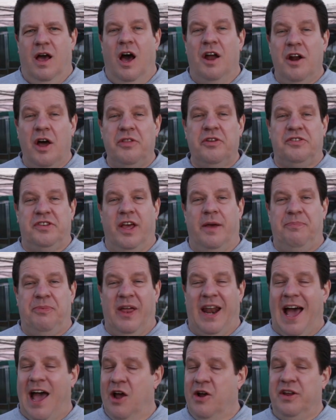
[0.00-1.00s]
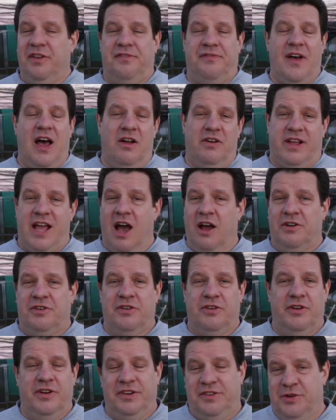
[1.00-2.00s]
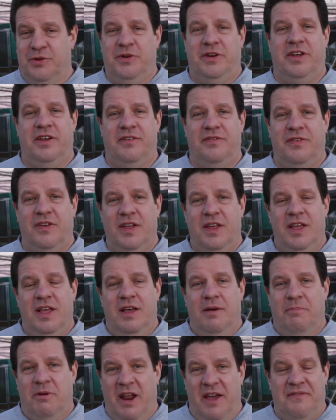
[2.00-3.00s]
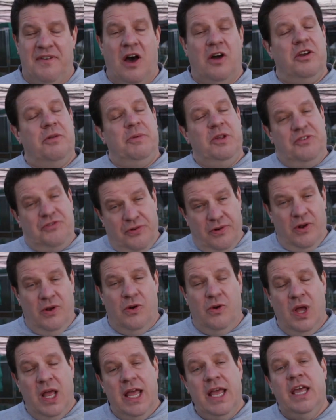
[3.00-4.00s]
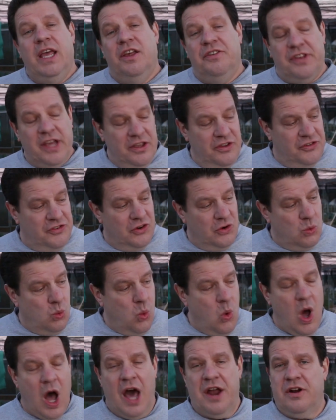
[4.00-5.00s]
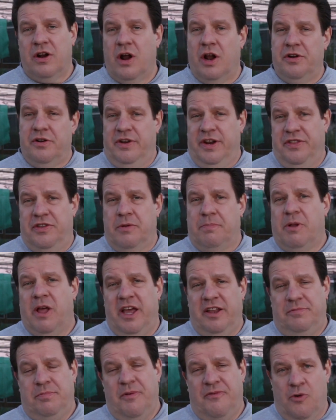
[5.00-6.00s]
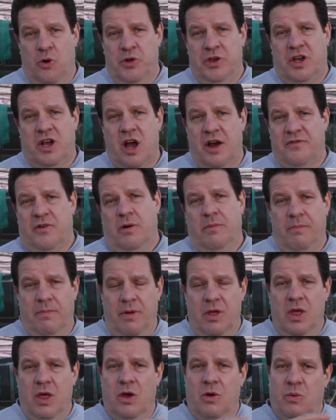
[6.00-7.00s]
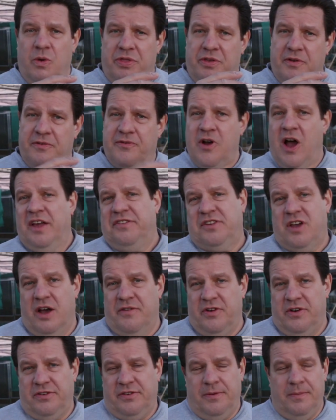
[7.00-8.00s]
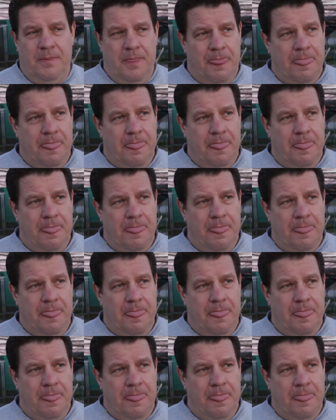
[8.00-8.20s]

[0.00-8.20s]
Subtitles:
Another tip that I always found counterintuitive, but I found to be true, is that you should water underneath your plants before you cover them with your frost covers.